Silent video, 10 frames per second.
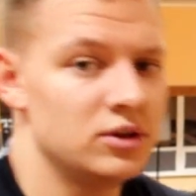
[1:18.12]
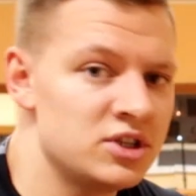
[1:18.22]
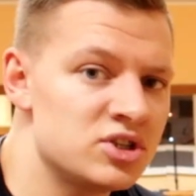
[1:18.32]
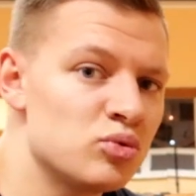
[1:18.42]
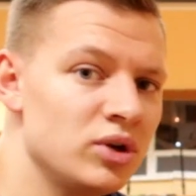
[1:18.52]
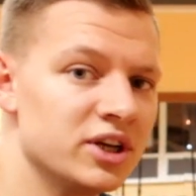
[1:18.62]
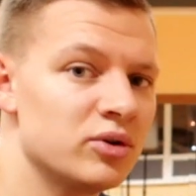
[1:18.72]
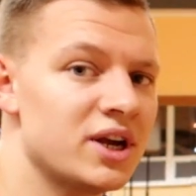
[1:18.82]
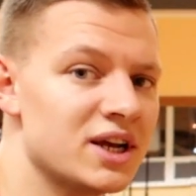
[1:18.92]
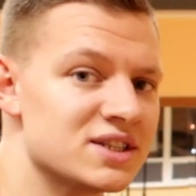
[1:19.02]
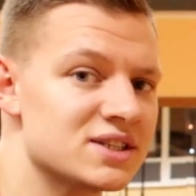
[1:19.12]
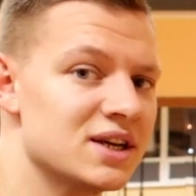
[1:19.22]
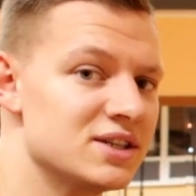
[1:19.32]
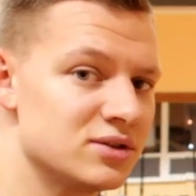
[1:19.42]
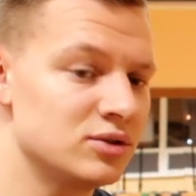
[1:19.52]
This is really great
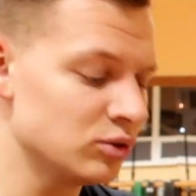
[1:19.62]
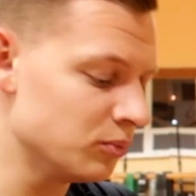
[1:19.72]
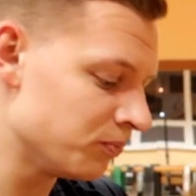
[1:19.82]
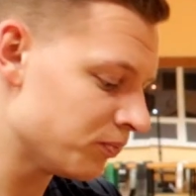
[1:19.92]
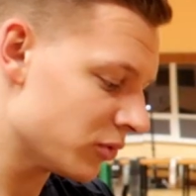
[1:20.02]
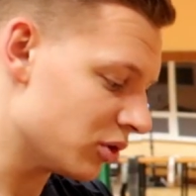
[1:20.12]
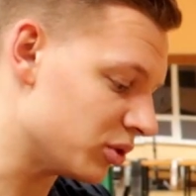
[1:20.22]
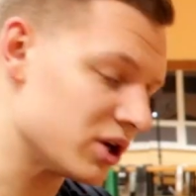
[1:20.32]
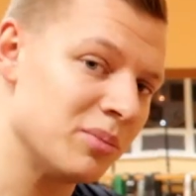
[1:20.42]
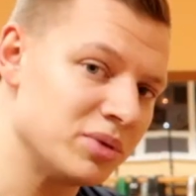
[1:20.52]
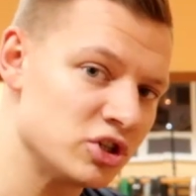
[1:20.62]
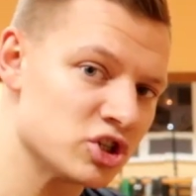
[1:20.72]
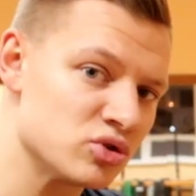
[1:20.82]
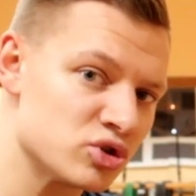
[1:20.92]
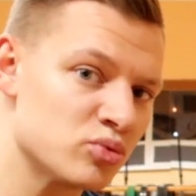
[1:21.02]
exercise to do when
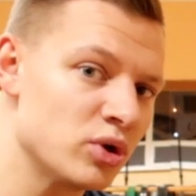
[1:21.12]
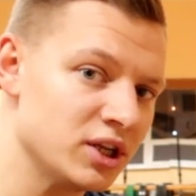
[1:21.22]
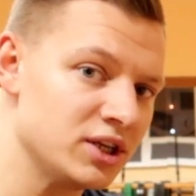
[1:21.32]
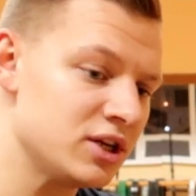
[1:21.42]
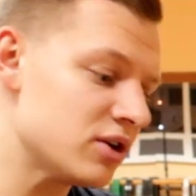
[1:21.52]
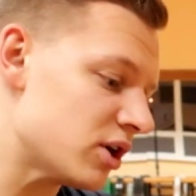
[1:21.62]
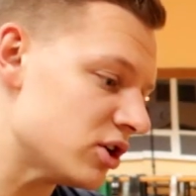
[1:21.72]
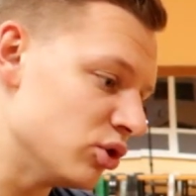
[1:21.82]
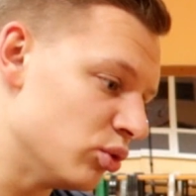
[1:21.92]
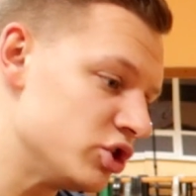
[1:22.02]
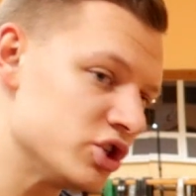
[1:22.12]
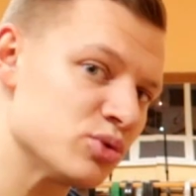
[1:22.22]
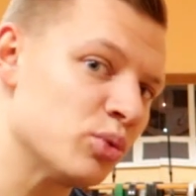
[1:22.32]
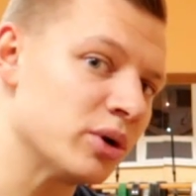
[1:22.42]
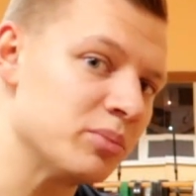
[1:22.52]
competition is really near and you
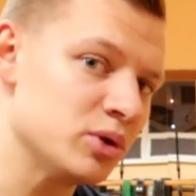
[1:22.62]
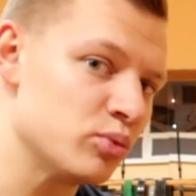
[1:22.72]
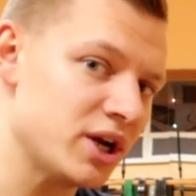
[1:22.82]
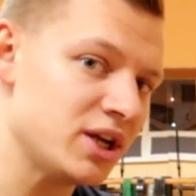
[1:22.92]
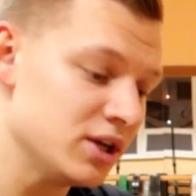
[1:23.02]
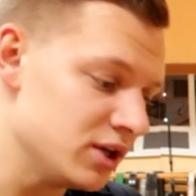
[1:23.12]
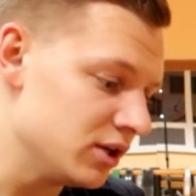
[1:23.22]
just want to be ready.